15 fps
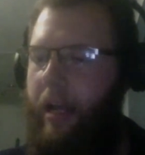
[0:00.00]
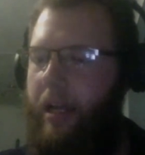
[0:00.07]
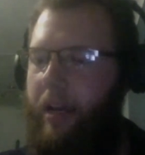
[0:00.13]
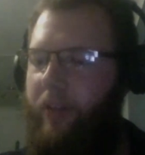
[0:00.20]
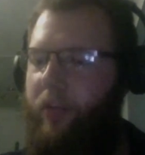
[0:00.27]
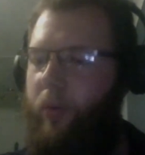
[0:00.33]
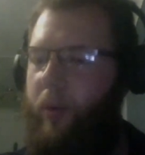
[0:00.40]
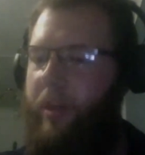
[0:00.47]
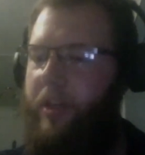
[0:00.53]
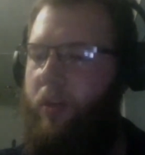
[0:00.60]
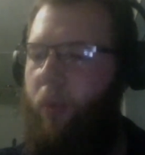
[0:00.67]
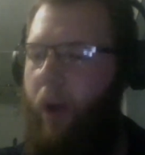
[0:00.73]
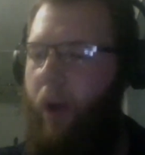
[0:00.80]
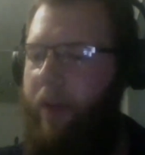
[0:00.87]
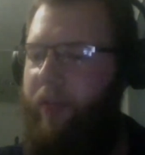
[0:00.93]
lives with
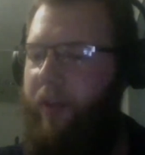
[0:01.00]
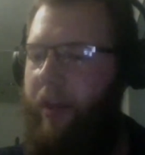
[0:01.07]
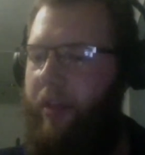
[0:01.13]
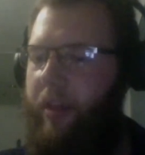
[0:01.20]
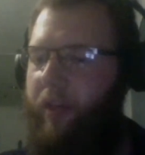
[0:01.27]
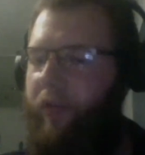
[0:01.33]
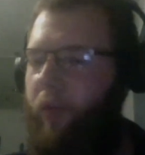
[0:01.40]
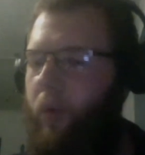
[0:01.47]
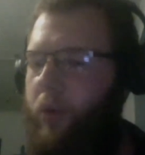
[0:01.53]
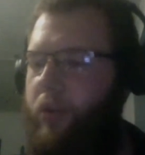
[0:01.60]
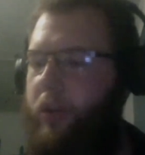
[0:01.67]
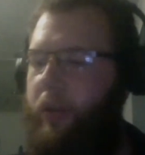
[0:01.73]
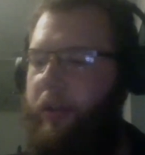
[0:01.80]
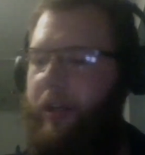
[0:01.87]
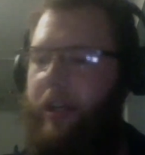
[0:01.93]
his wife and their four
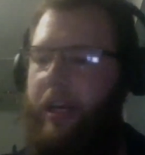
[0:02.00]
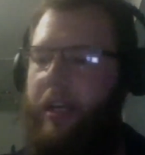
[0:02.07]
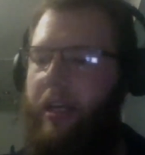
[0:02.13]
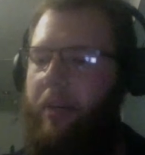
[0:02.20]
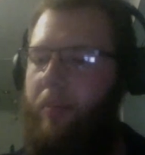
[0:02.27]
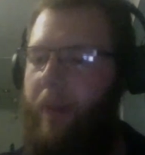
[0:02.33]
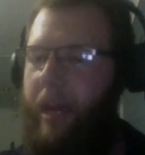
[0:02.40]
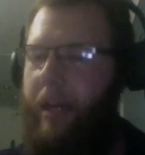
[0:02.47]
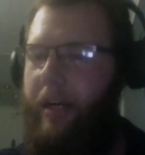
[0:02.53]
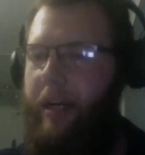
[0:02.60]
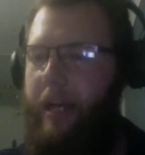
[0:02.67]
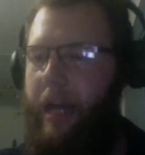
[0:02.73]
children in Quebec.